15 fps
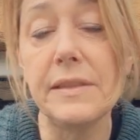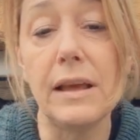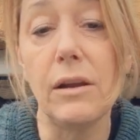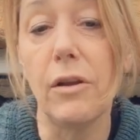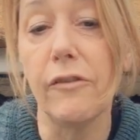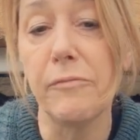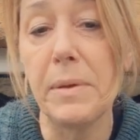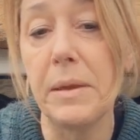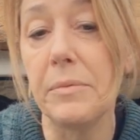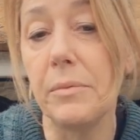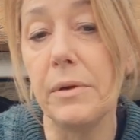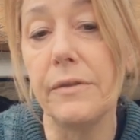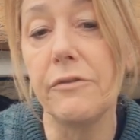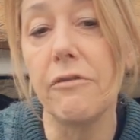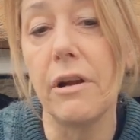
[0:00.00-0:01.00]
Now, a lot of people
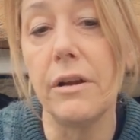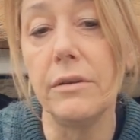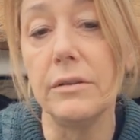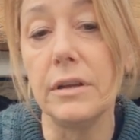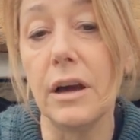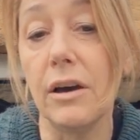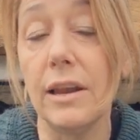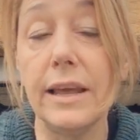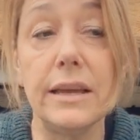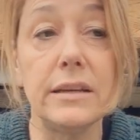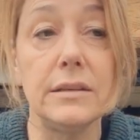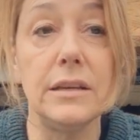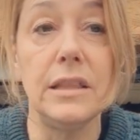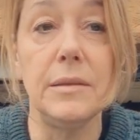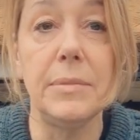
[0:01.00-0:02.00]
will have grown
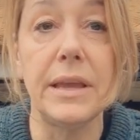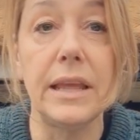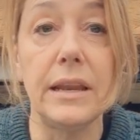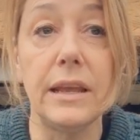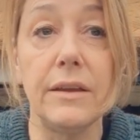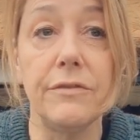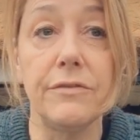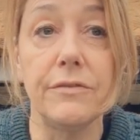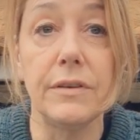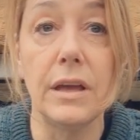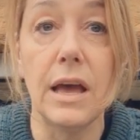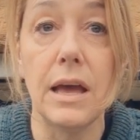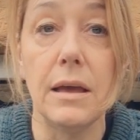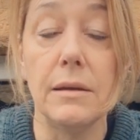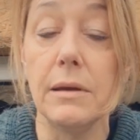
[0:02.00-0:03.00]
garlic at the beginning of
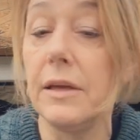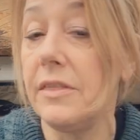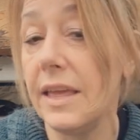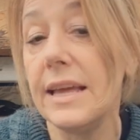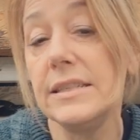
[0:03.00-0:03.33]
at the